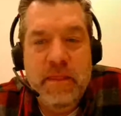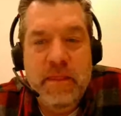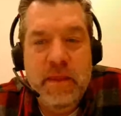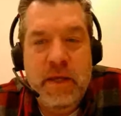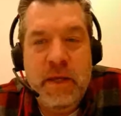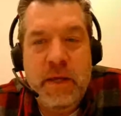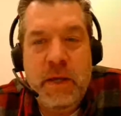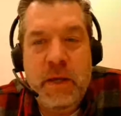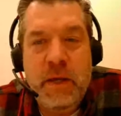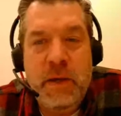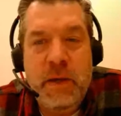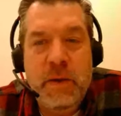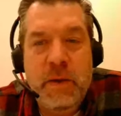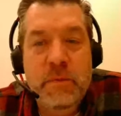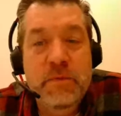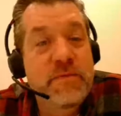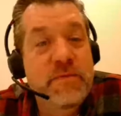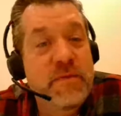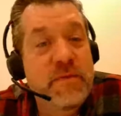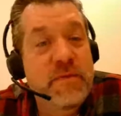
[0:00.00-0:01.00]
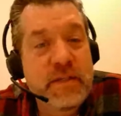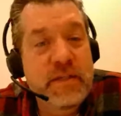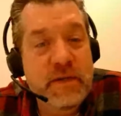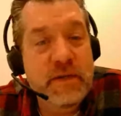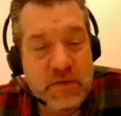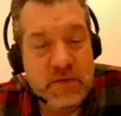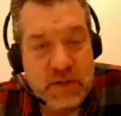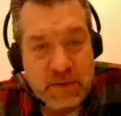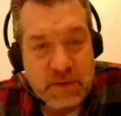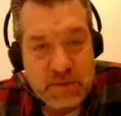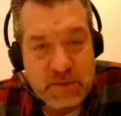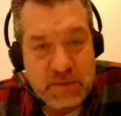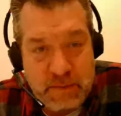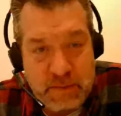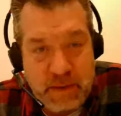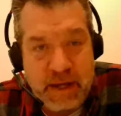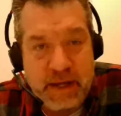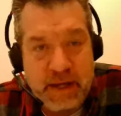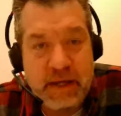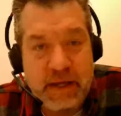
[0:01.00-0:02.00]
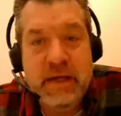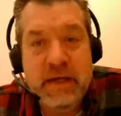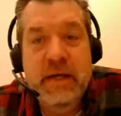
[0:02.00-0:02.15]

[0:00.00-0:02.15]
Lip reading: It was very difficult to make.